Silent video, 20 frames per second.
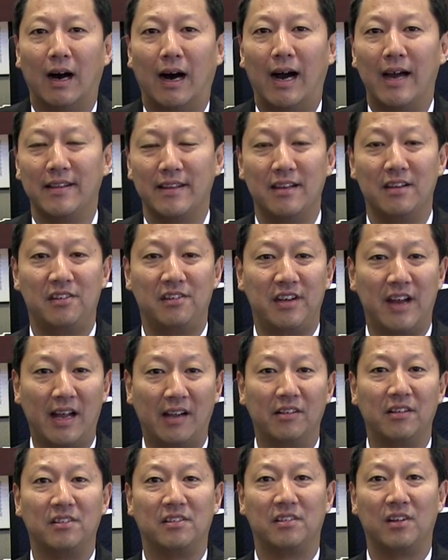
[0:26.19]
I then
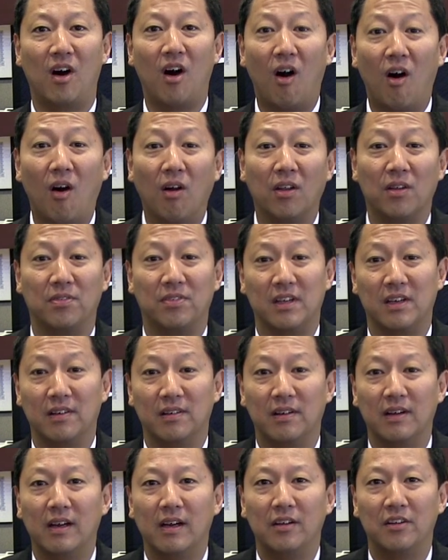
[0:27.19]
challenged all of
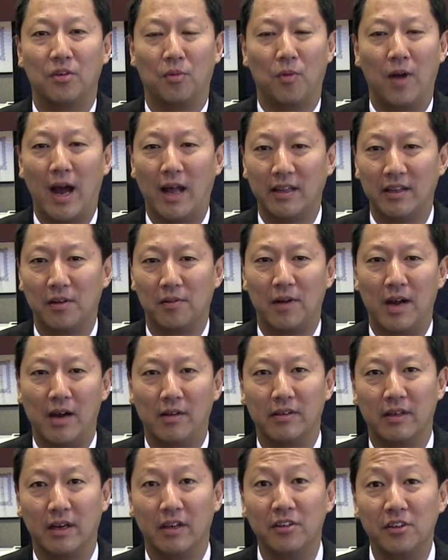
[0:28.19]
you to rally
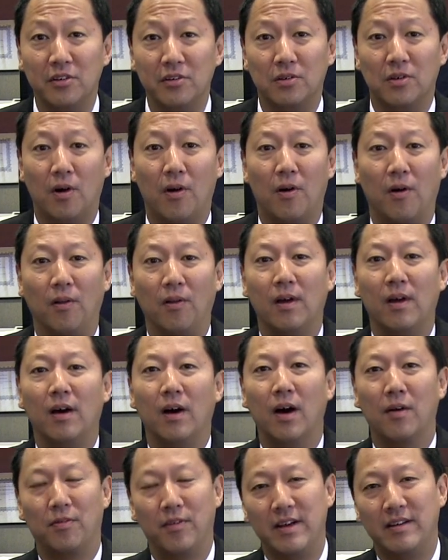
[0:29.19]
around a new goal
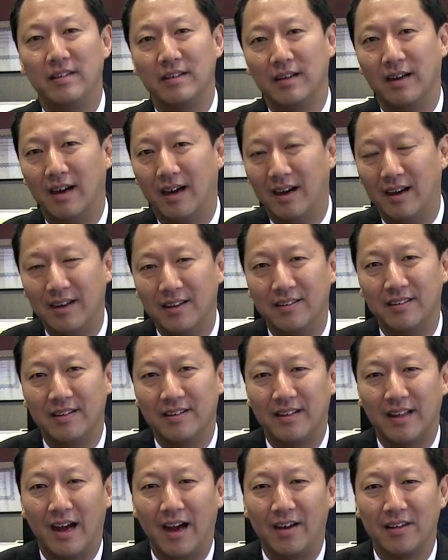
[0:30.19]
of reaching
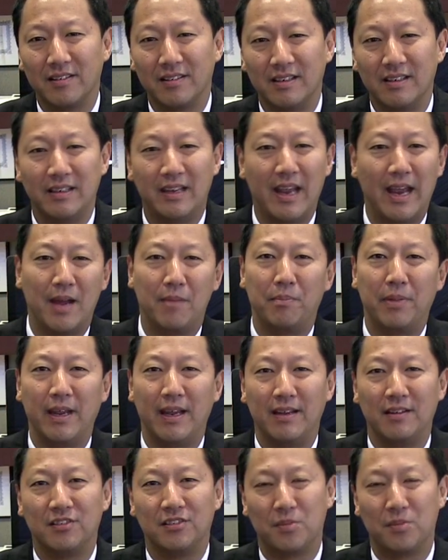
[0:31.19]
100,000 campaign